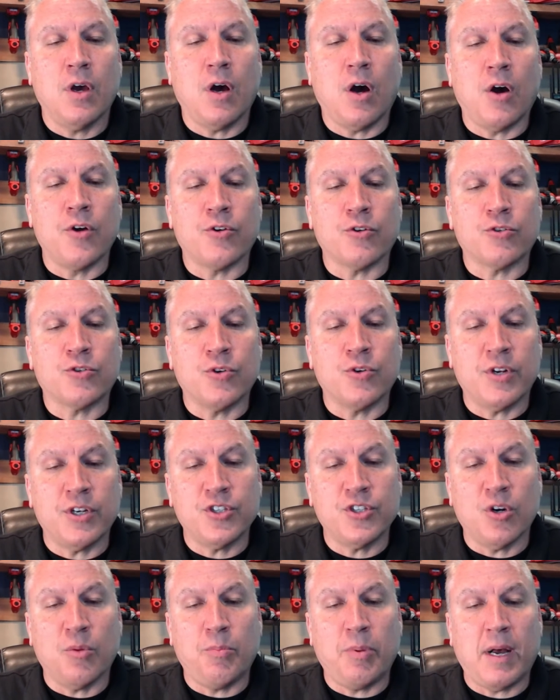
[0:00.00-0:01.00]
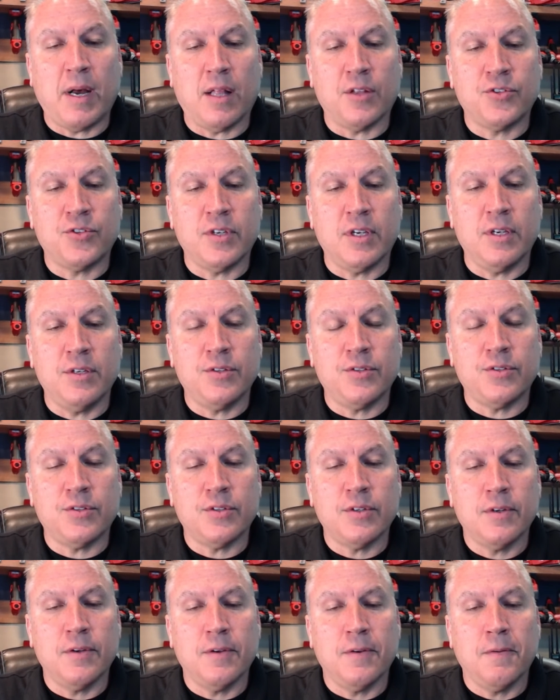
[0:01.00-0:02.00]
under traditional
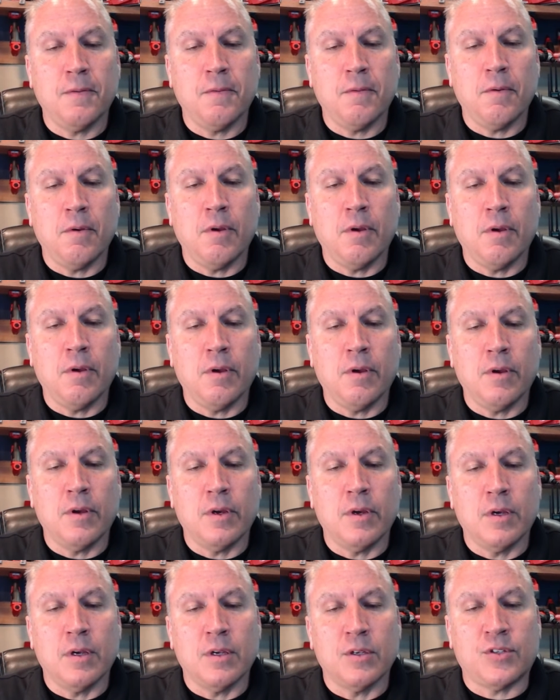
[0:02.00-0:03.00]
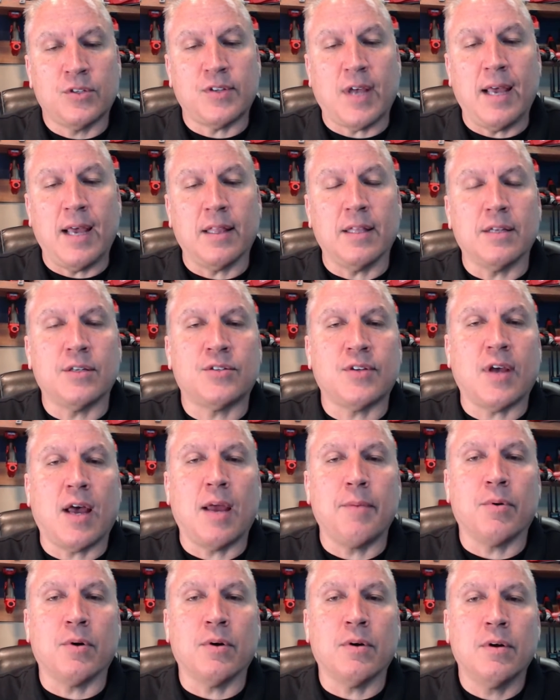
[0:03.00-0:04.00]
policies, silent
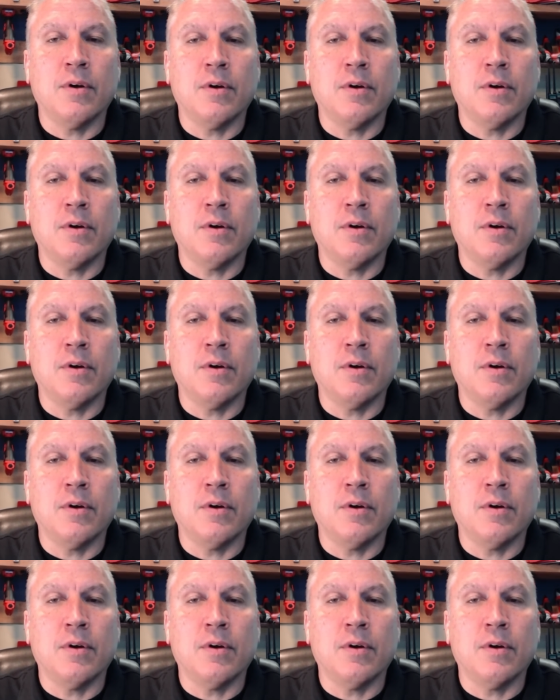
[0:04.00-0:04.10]
cyber,